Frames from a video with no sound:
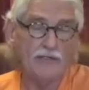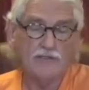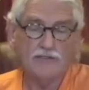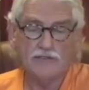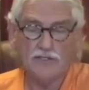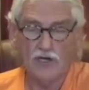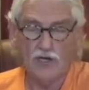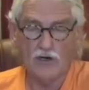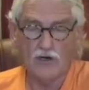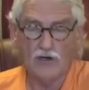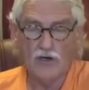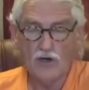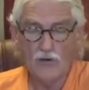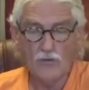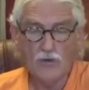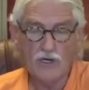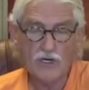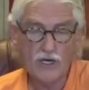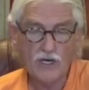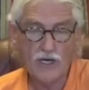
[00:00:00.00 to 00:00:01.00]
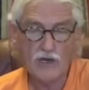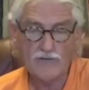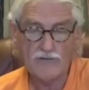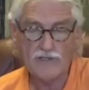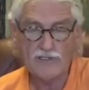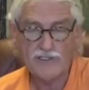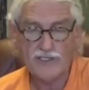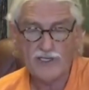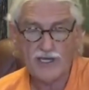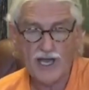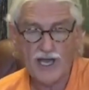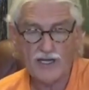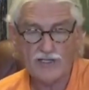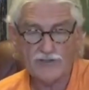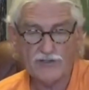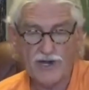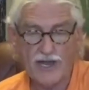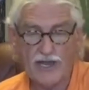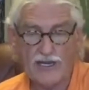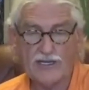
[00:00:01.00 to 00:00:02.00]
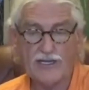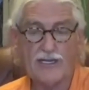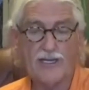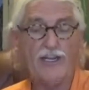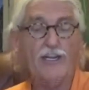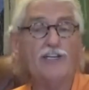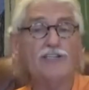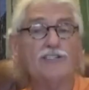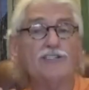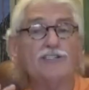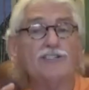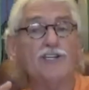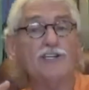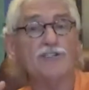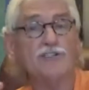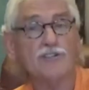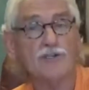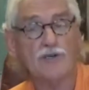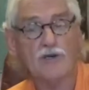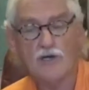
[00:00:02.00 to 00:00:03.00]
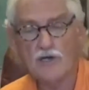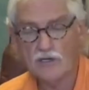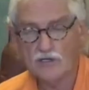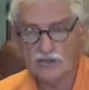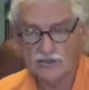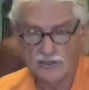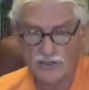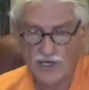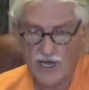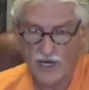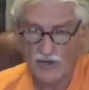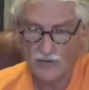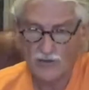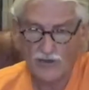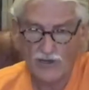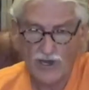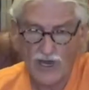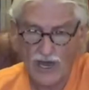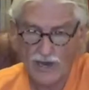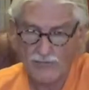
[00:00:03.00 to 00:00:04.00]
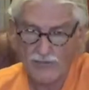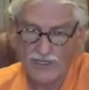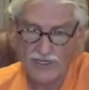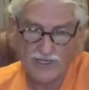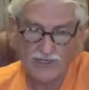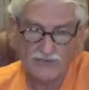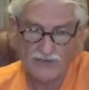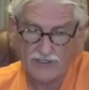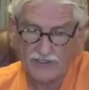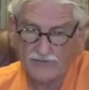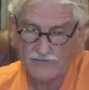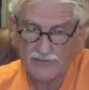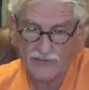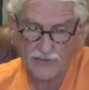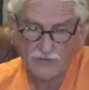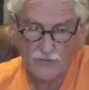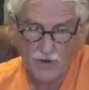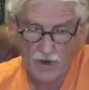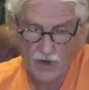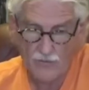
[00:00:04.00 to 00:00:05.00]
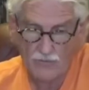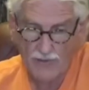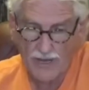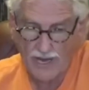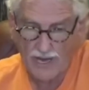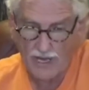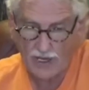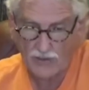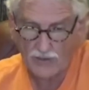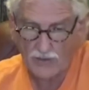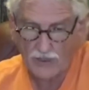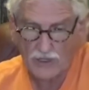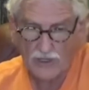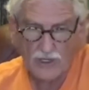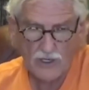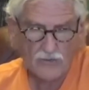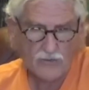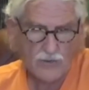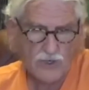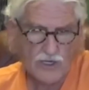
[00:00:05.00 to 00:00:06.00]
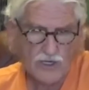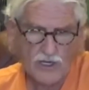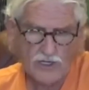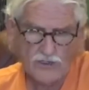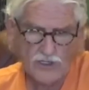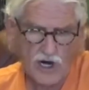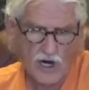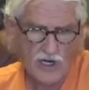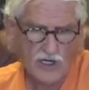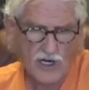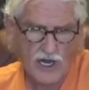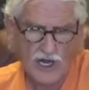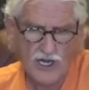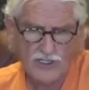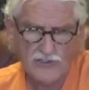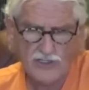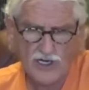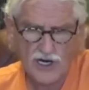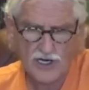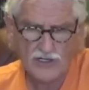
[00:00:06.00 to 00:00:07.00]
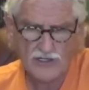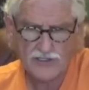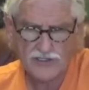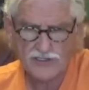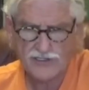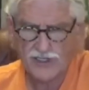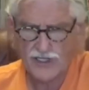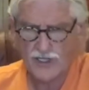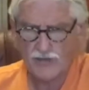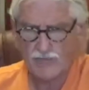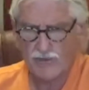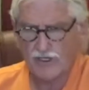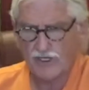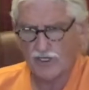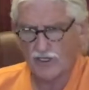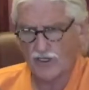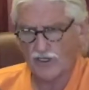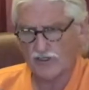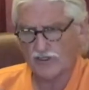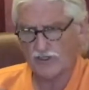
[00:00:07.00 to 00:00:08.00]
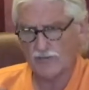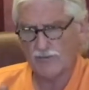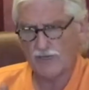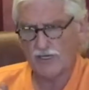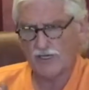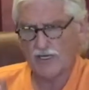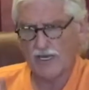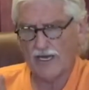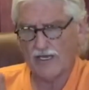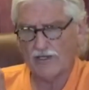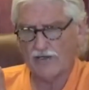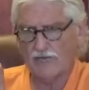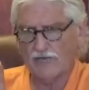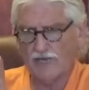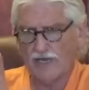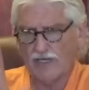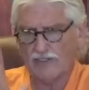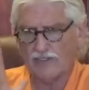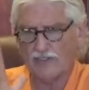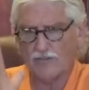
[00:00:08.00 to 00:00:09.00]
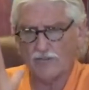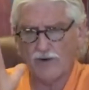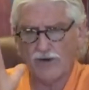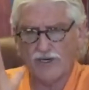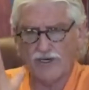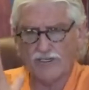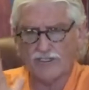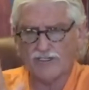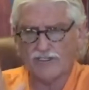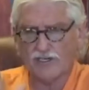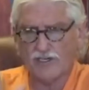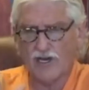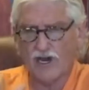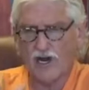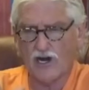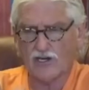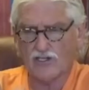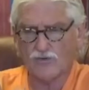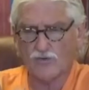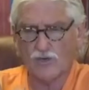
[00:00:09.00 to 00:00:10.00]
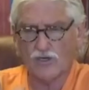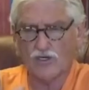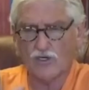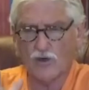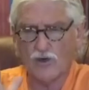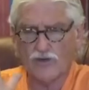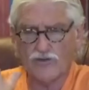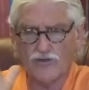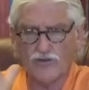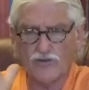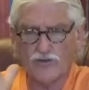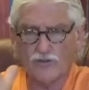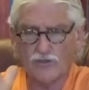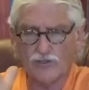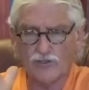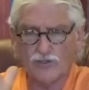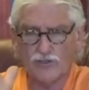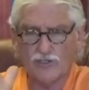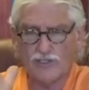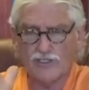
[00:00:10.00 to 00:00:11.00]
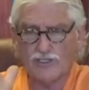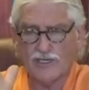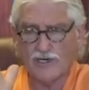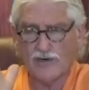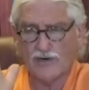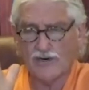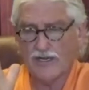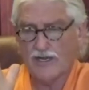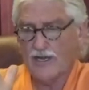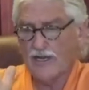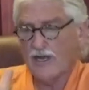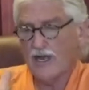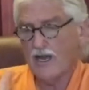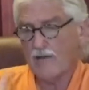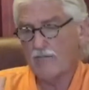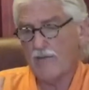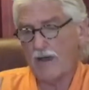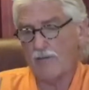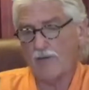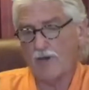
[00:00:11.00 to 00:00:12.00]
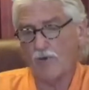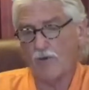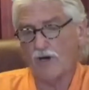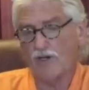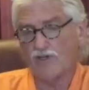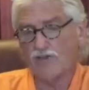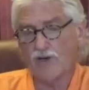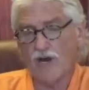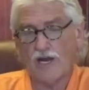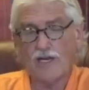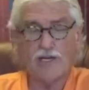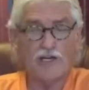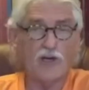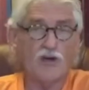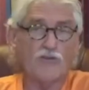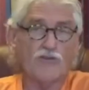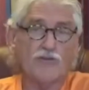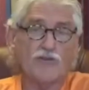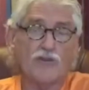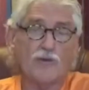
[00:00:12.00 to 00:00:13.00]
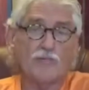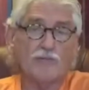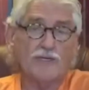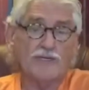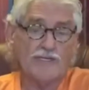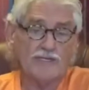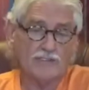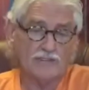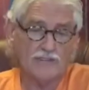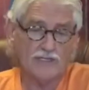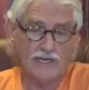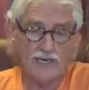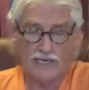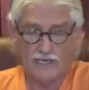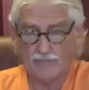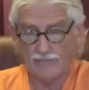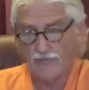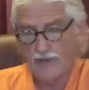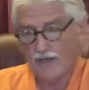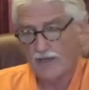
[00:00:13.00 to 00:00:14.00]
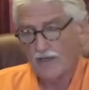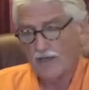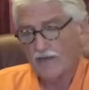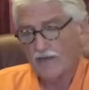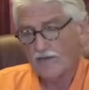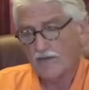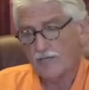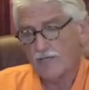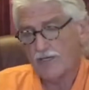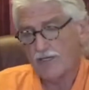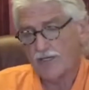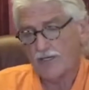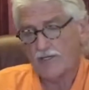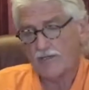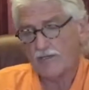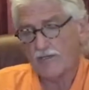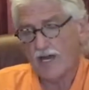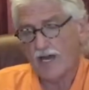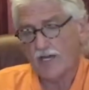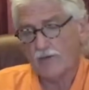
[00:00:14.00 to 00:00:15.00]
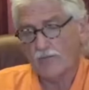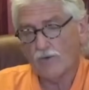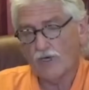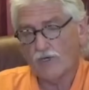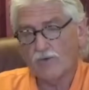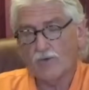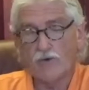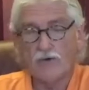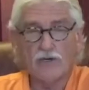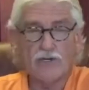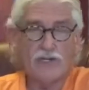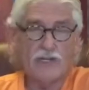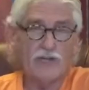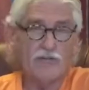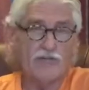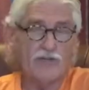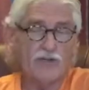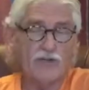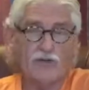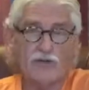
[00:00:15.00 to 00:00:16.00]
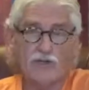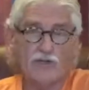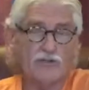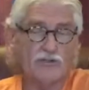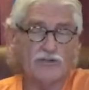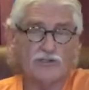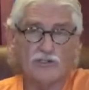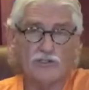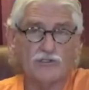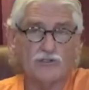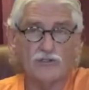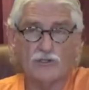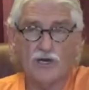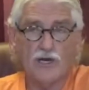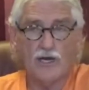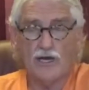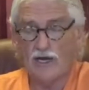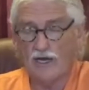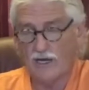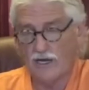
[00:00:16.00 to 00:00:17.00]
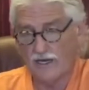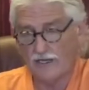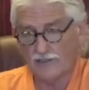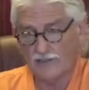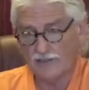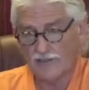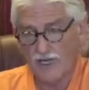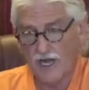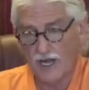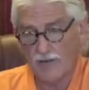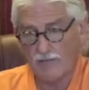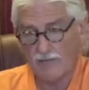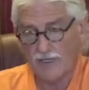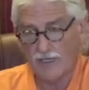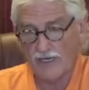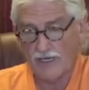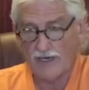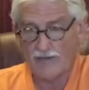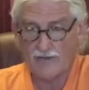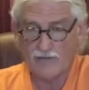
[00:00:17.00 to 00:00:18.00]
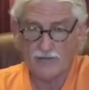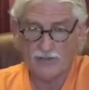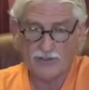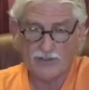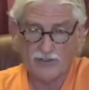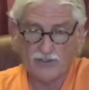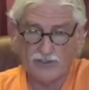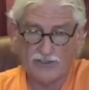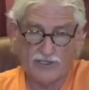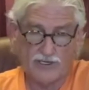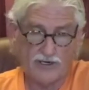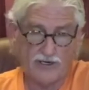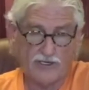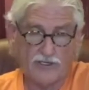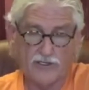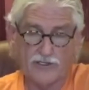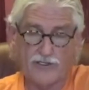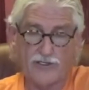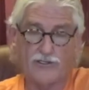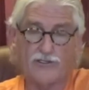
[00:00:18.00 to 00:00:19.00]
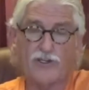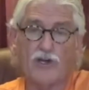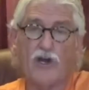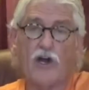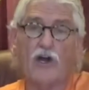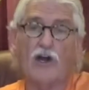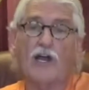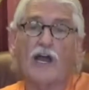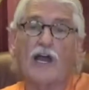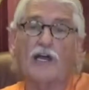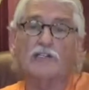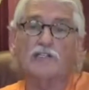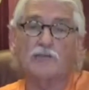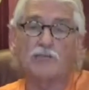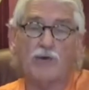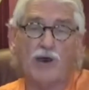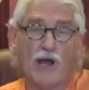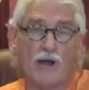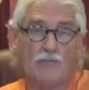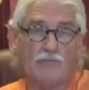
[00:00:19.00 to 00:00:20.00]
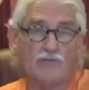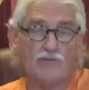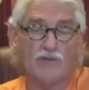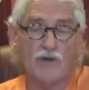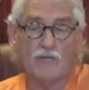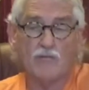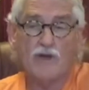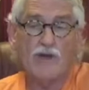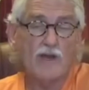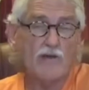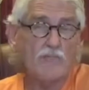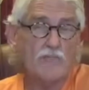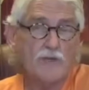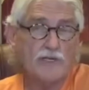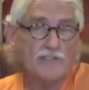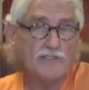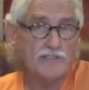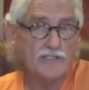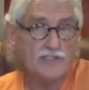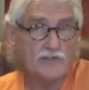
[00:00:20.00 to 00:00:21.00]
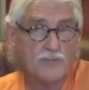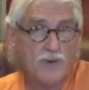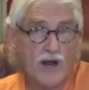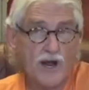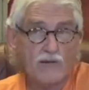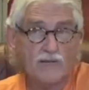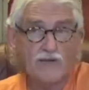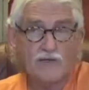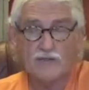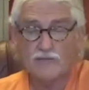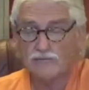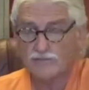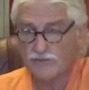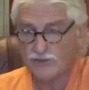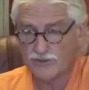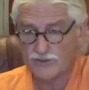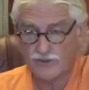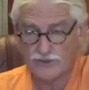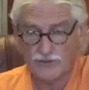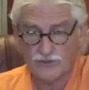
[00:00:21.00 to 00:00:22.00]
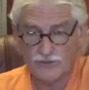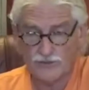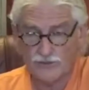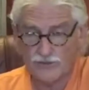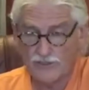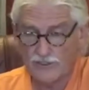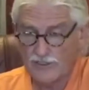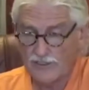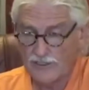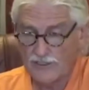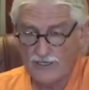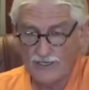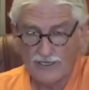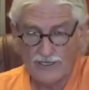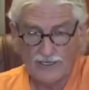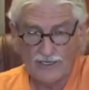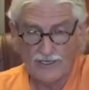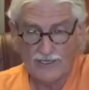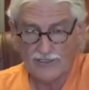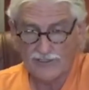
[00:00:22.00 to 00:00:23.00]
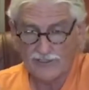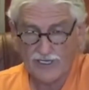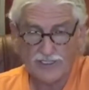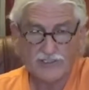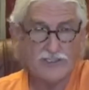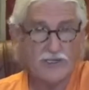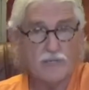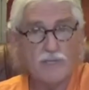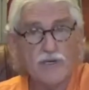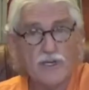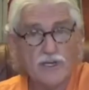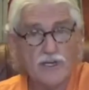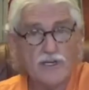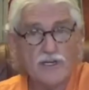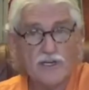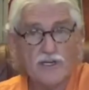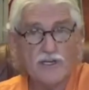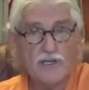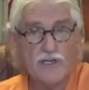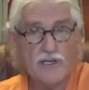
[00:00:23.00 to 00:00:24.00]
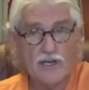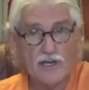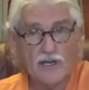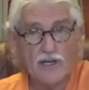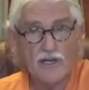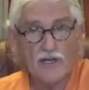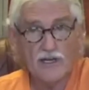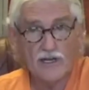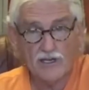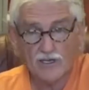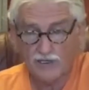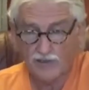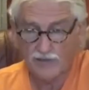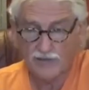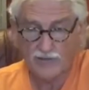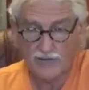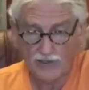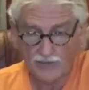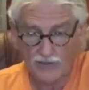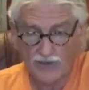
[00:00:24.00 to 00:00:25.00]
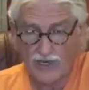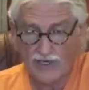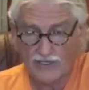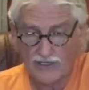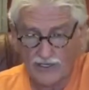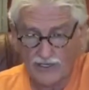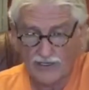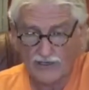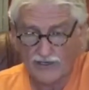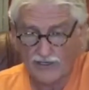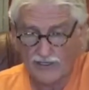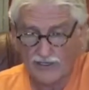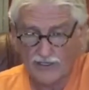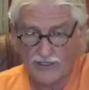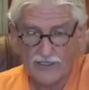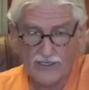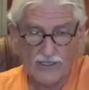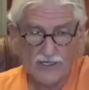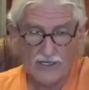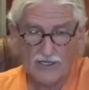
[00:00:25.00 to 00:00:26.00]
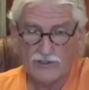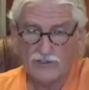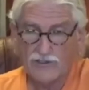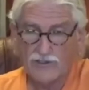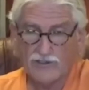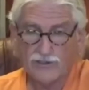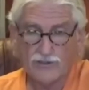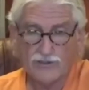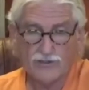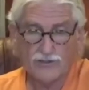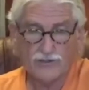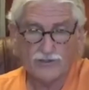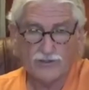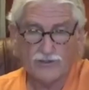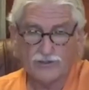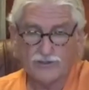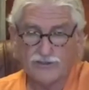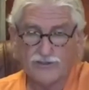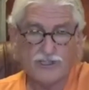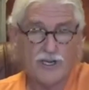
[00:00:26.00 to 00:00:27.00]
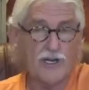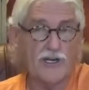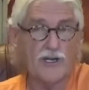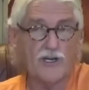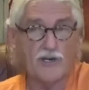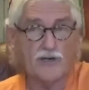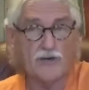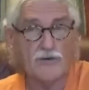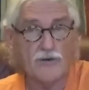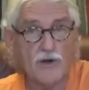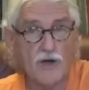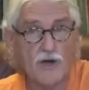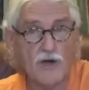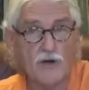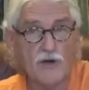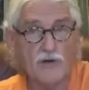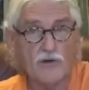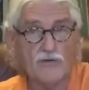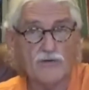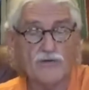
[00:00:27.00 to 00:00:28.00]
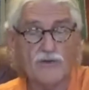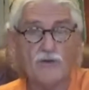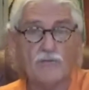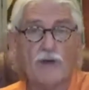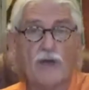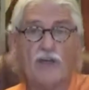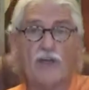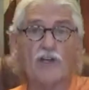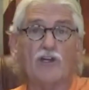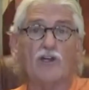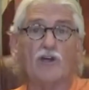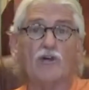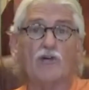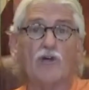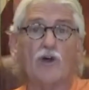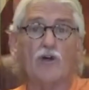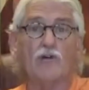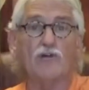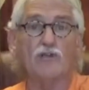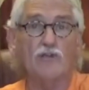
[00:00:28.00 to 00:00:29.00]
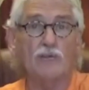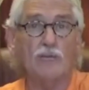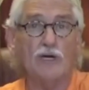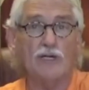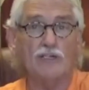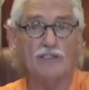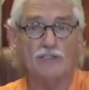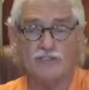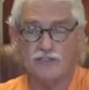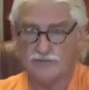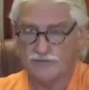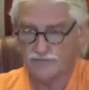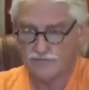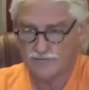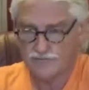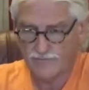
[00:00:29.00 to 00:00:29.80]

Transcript: So working on the GI tract, essential, because you're not real happy even in the small bowel. Really dark eyes, hard to see, but it looks to me like you've got some radius solaris, one going through the pituitary, and maybe one trying to go through the pineal gland. The pineal gland one will yield you insomnia, and the pituitary can yield you all kinds of problems, from menses problems to excessive bleeding, irregularity, to stunning your growth, to making you grow too much.